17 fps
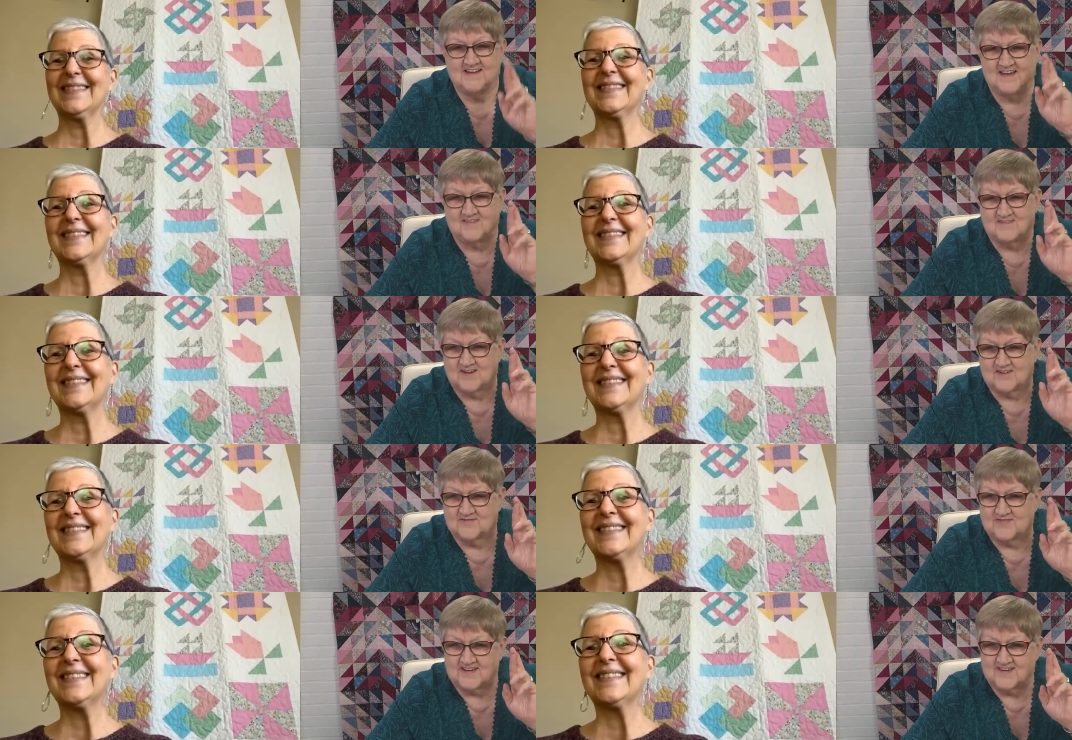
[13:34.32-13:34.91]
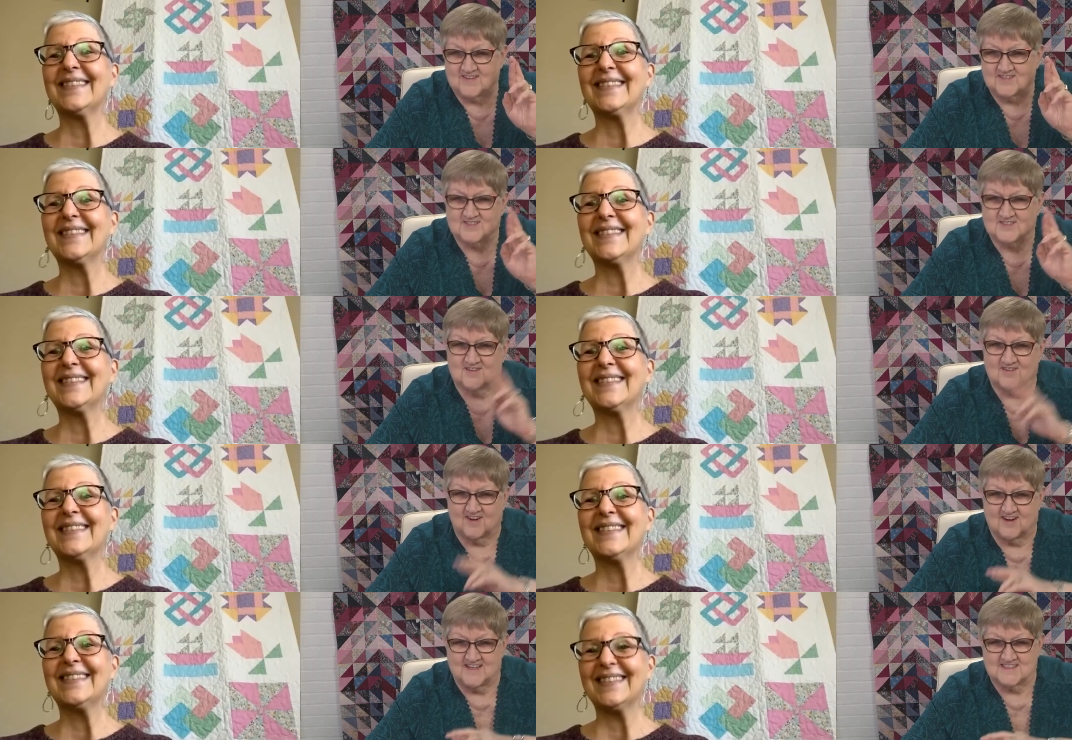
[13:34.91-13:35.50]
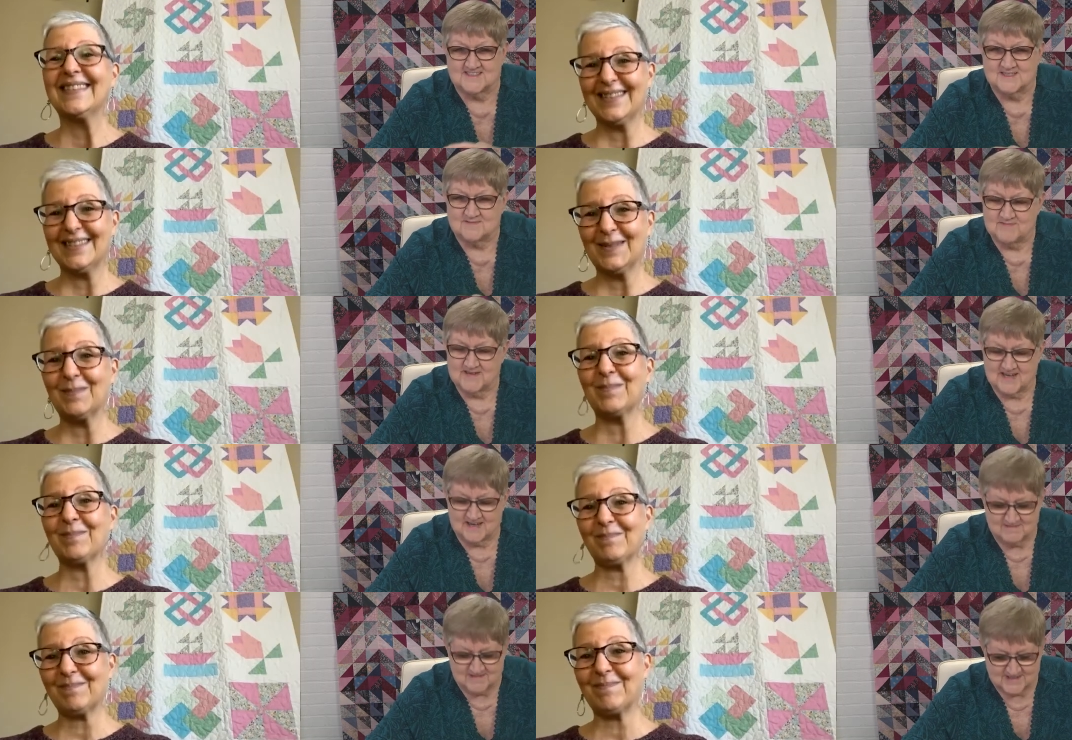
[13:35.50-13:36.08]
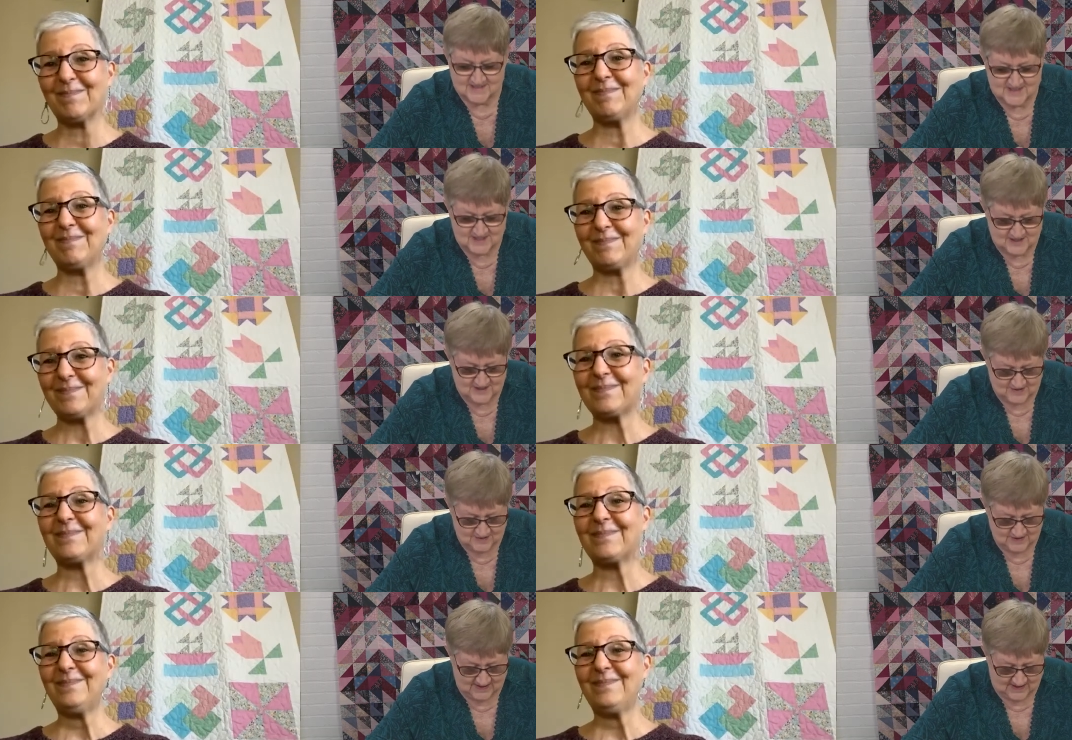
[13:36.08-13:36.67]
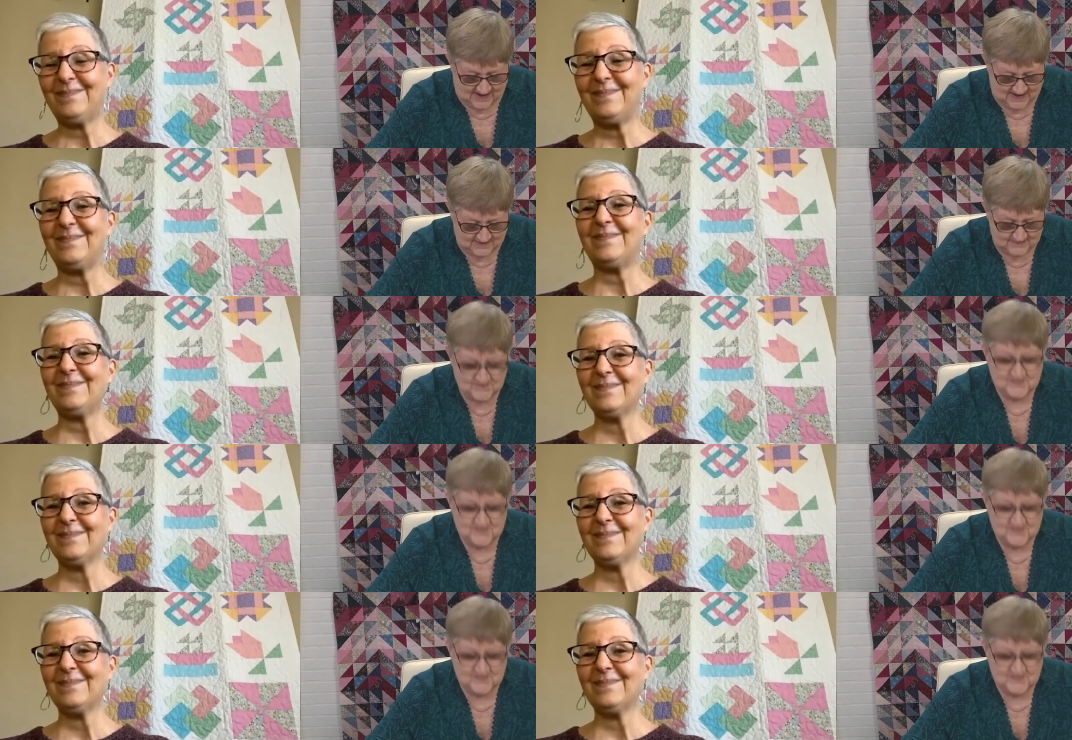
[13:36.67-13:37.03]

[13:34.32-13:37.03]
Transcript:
Speaker 1: have our fingers crossed to be able to do that.